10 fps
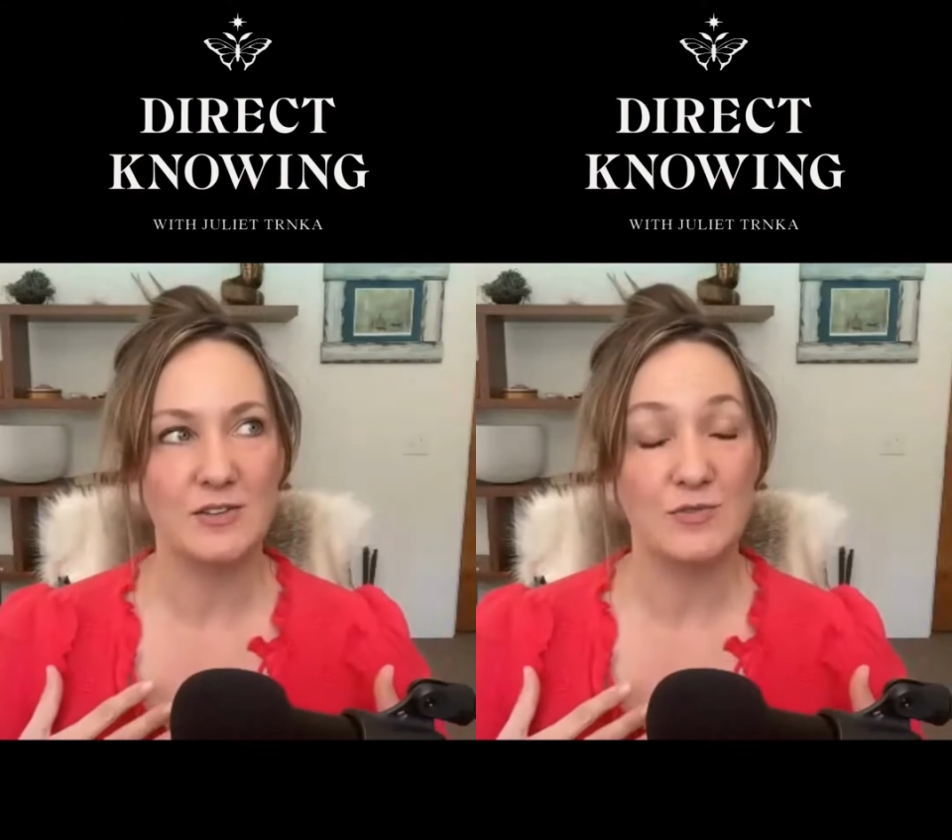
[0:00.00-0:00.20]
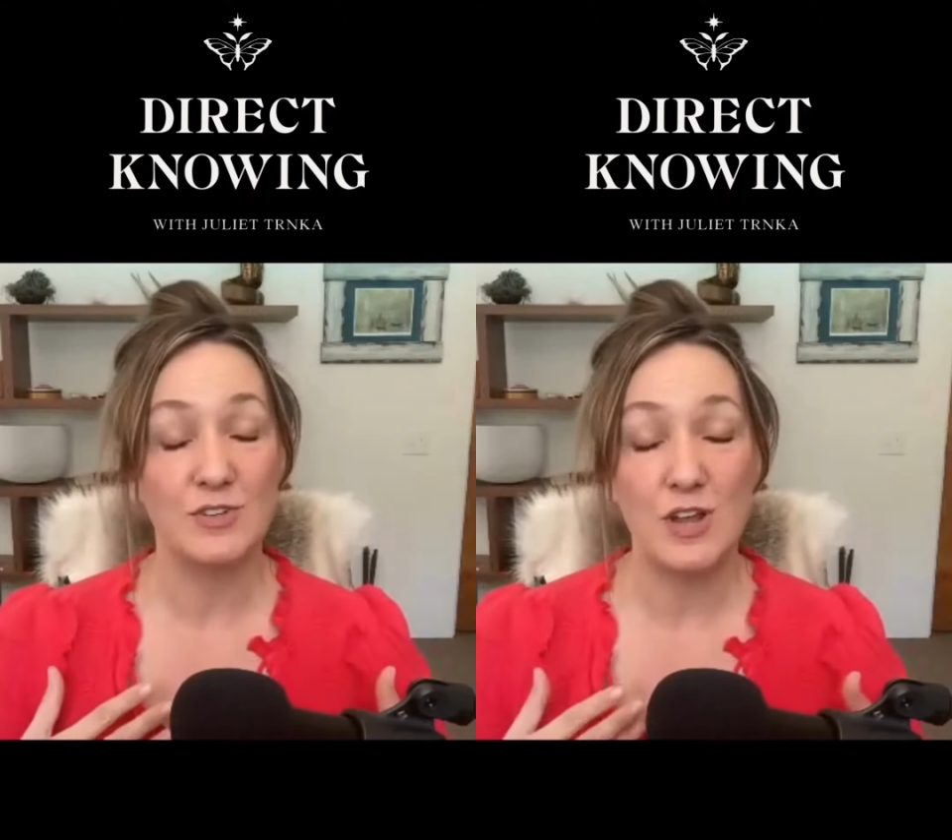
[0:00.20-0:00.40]

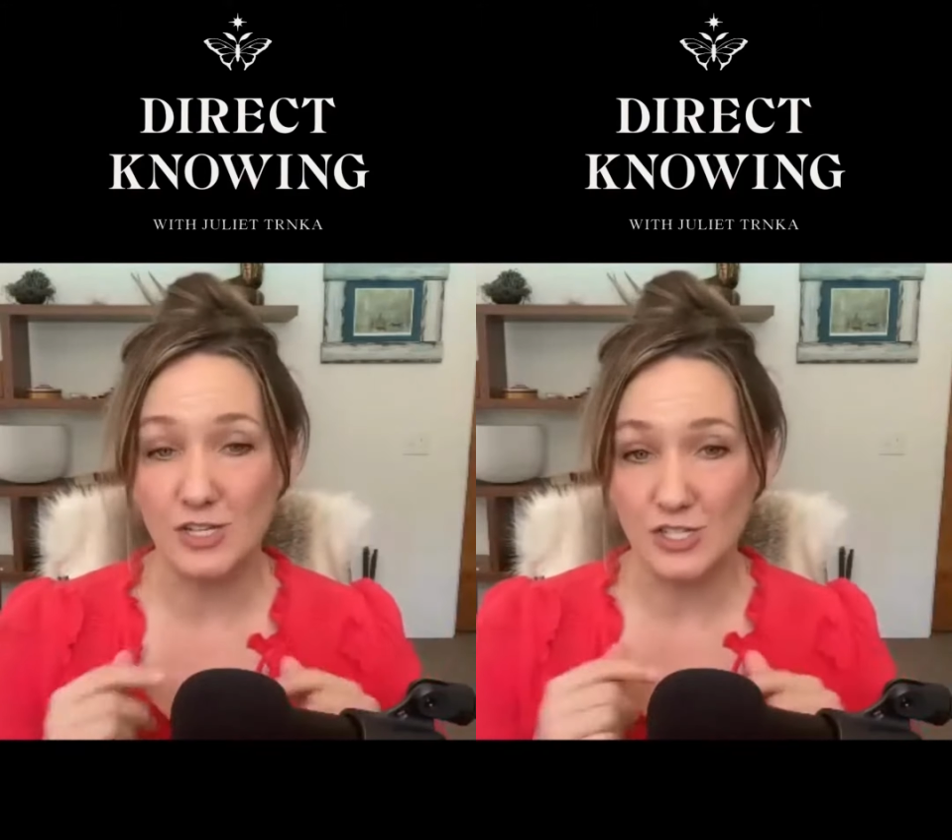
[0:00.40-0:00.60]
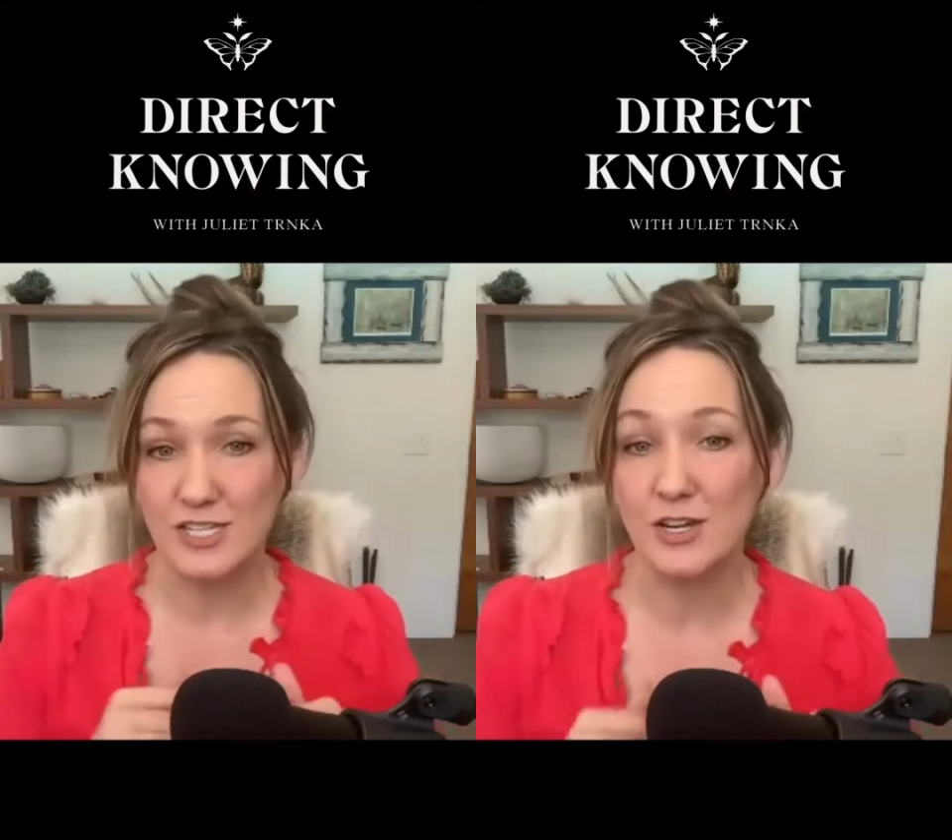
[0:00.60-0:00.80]

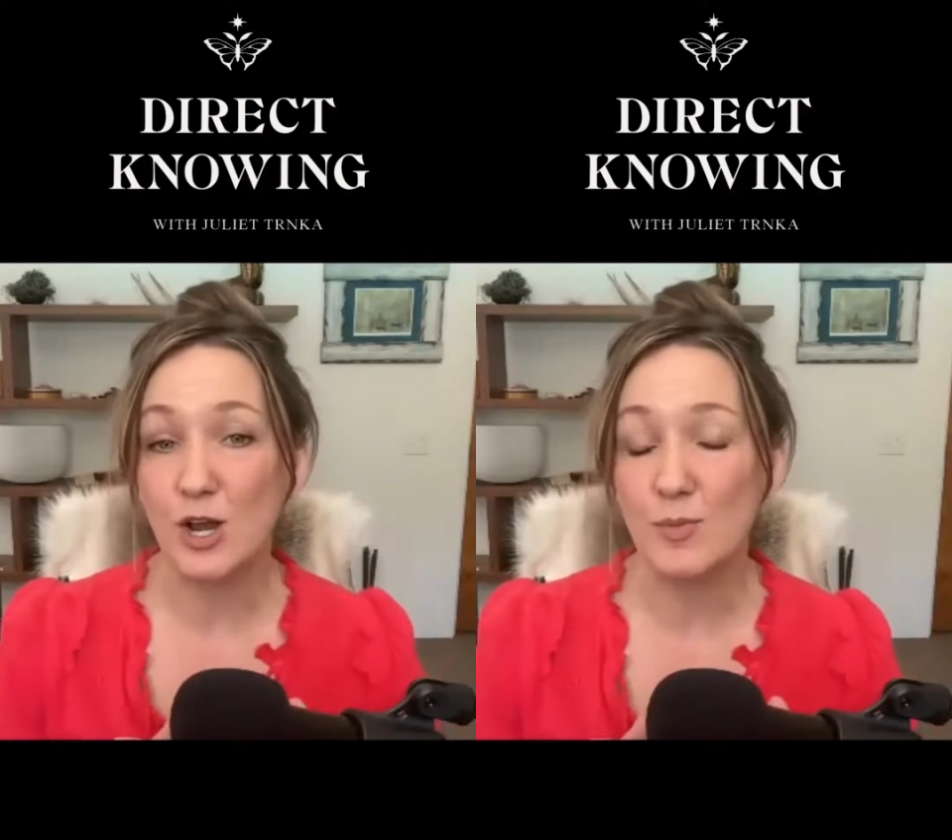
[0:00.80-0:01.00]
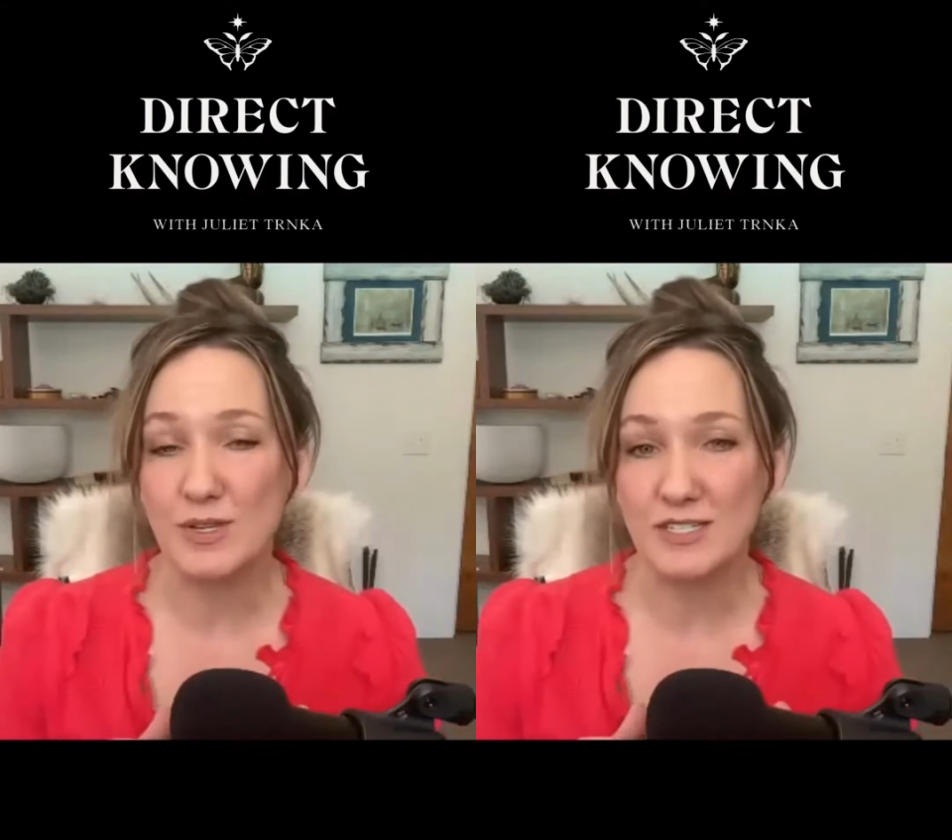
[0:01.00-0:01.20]
not just in
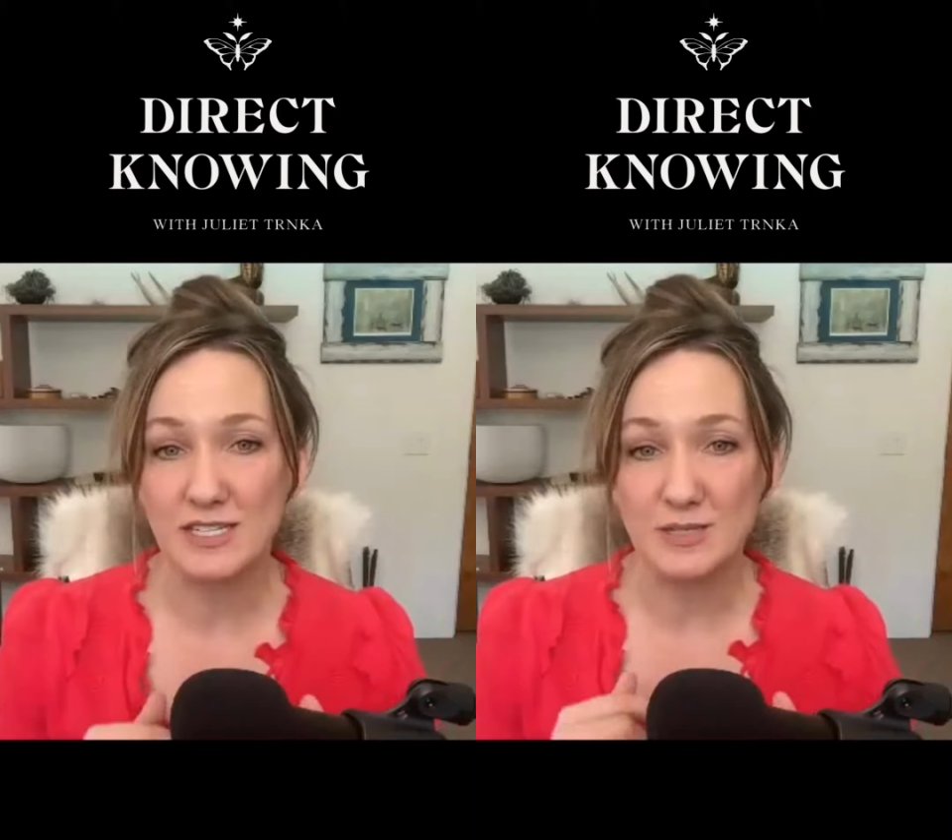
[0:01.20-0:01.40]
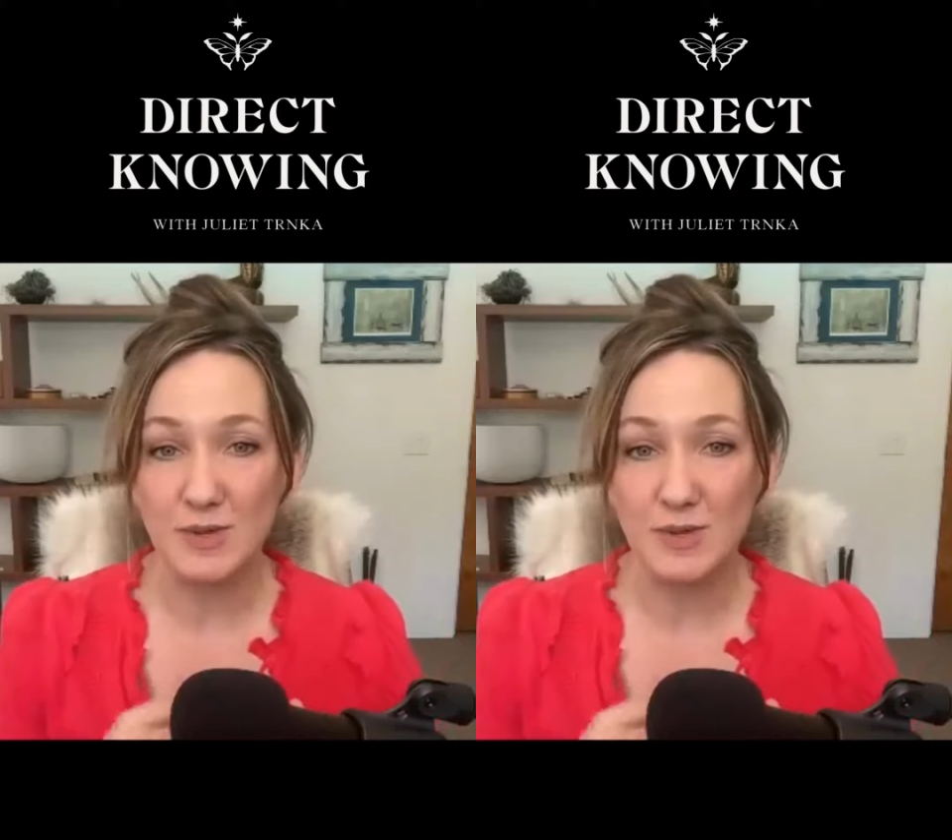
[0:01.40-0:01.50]
our business,